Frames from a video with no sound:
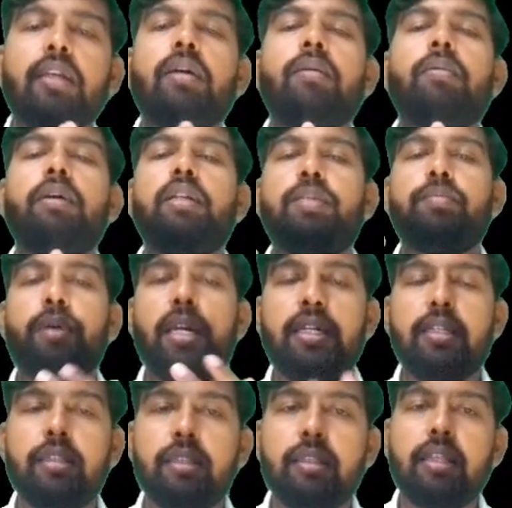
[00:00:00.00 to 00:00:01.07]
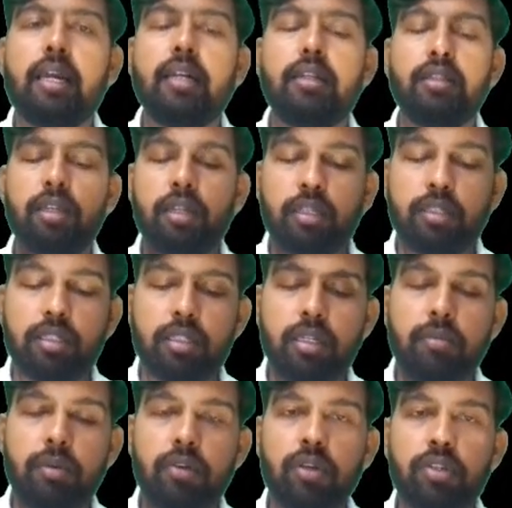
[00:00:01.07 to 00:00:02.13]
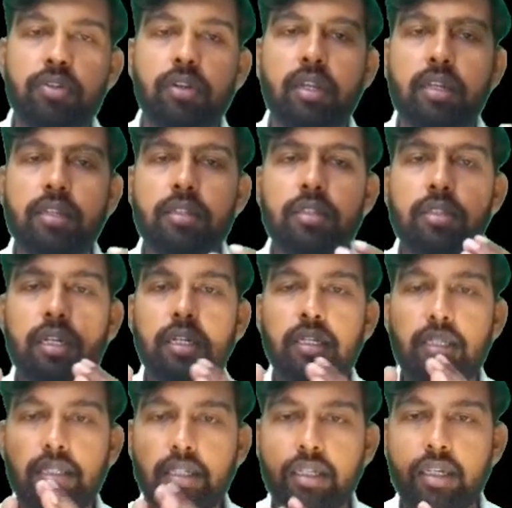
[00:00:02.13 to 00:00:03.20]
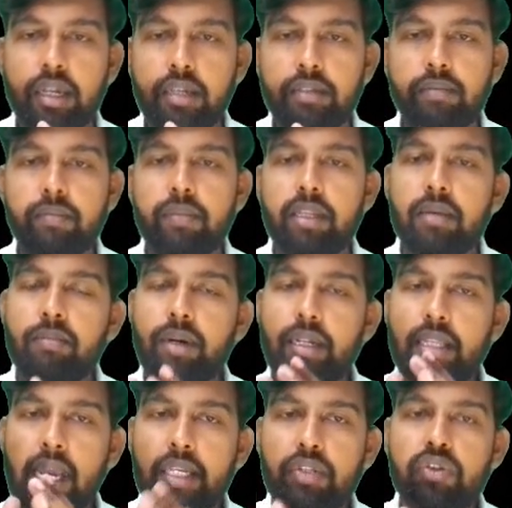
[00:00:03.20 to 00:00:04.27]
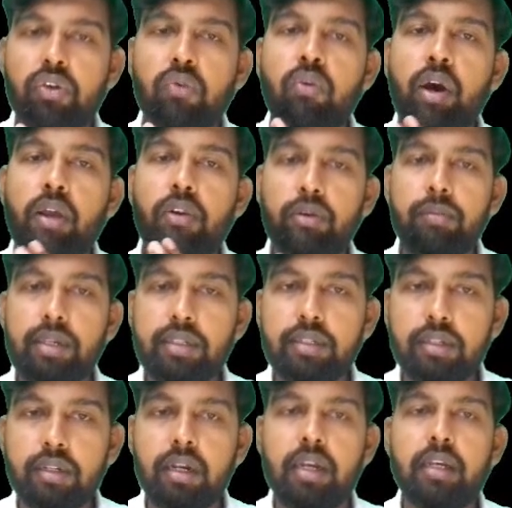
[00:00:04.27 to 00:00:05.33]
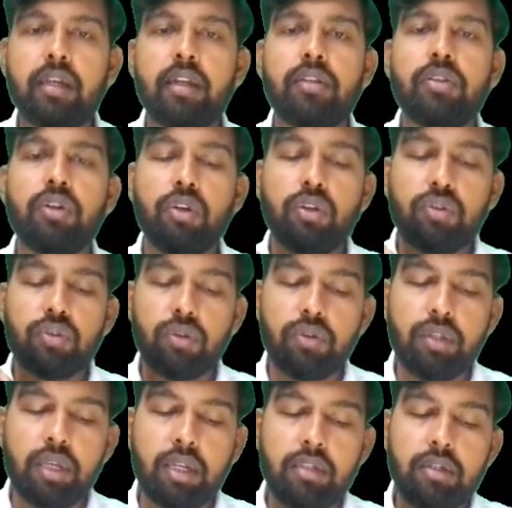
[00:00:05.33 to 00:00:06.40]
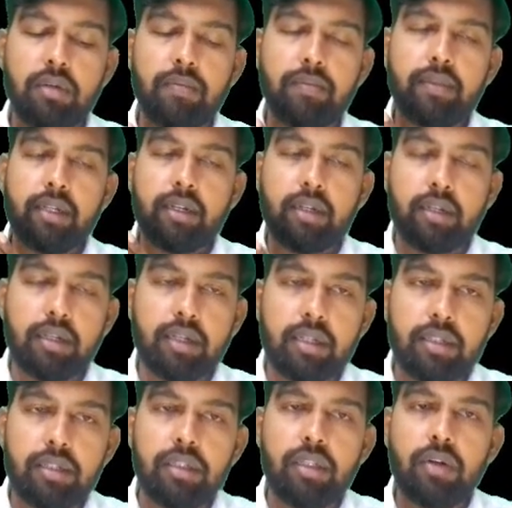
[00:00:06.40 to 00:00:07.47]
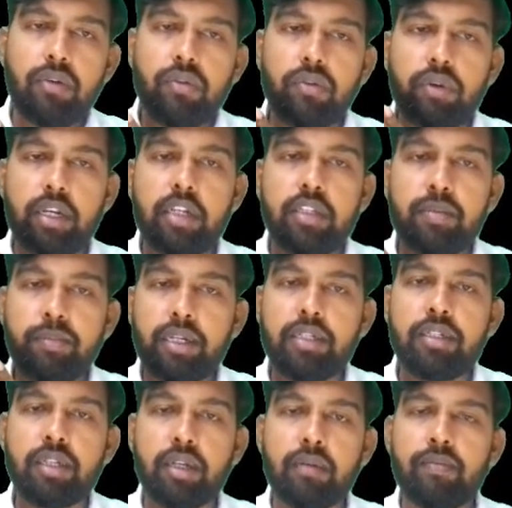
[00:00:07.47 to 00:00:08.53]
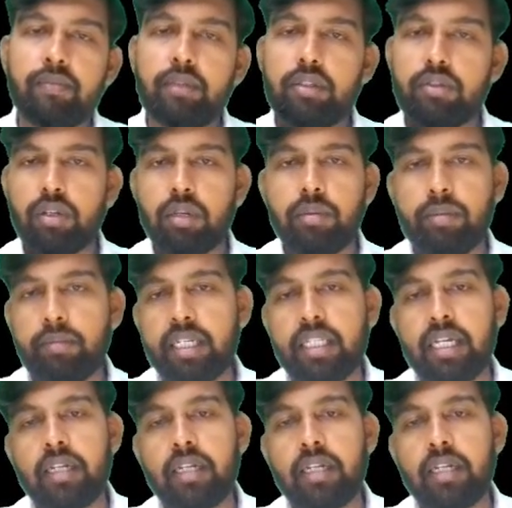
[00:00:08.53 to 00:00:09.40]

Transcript: despite that the systemic vascular resistance is increased, but the actual volume is decreased. So there is a decrease in the venous pressure. Remember that